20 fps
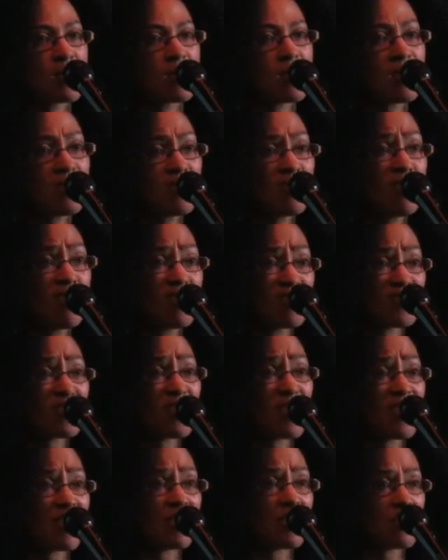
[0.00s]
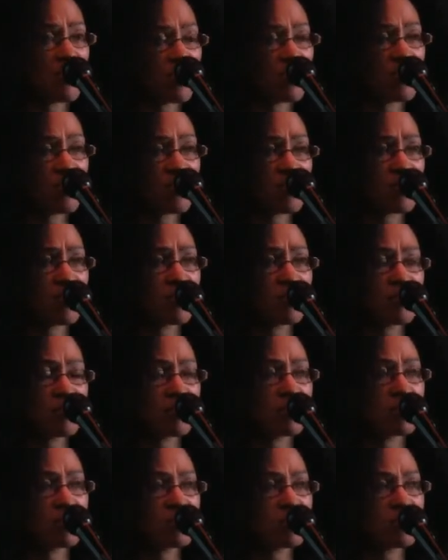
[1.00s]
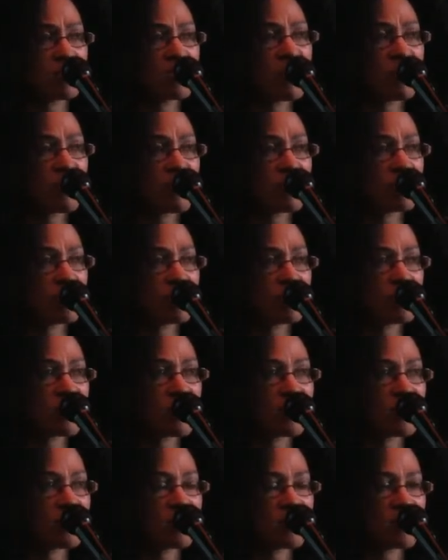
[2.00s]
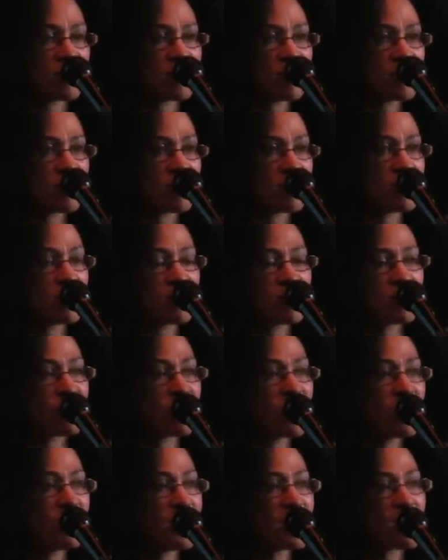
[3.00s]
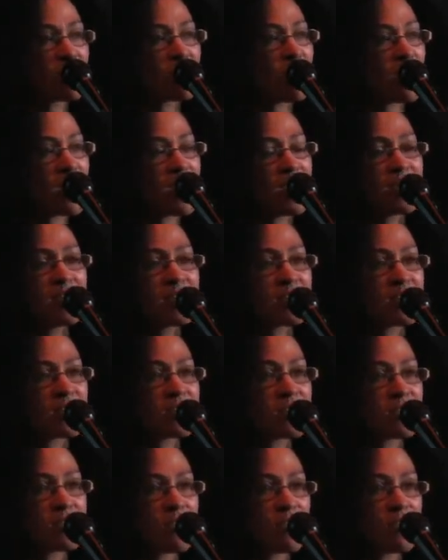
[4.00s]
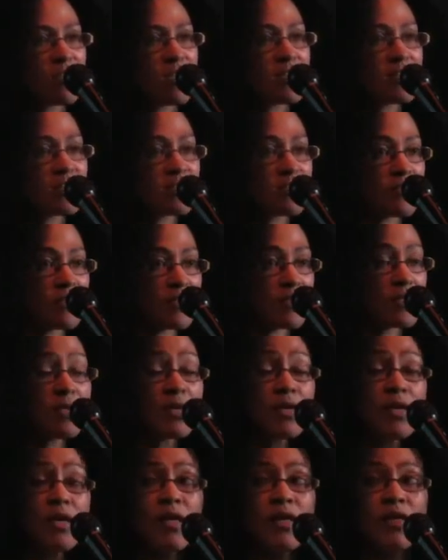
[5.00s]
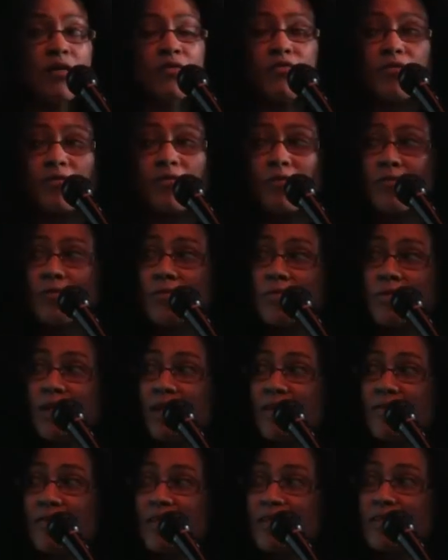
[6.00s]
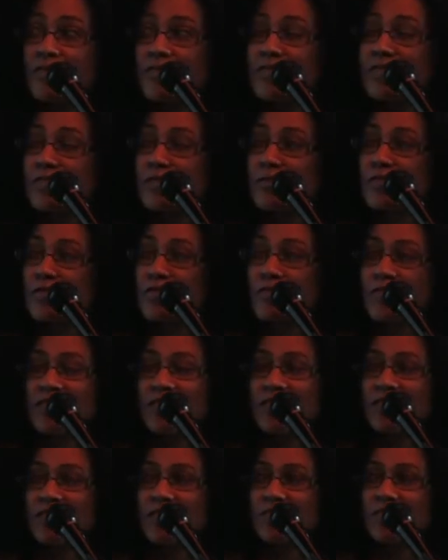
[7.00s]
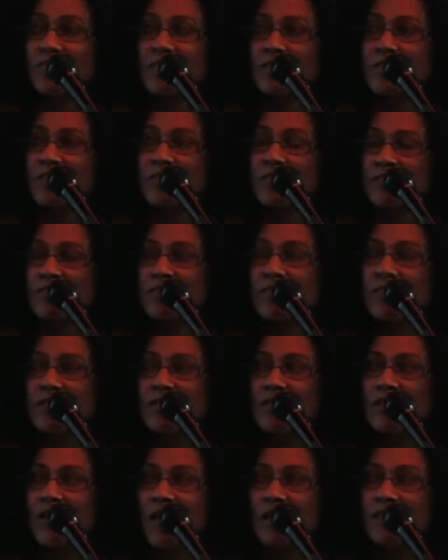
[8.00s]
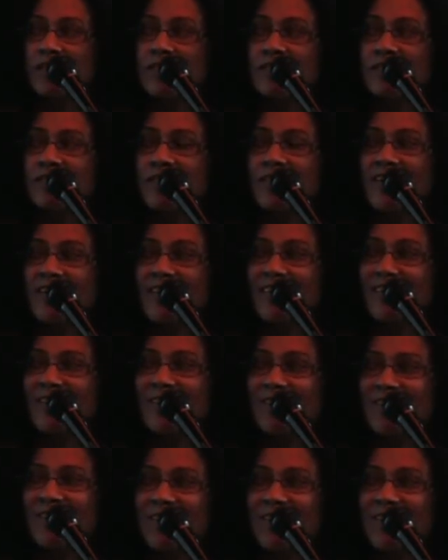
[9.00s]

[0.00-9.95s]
I know I've tried it and never like screaming, crying is just not nice. Right? So having that intrinsic motivation is really nice and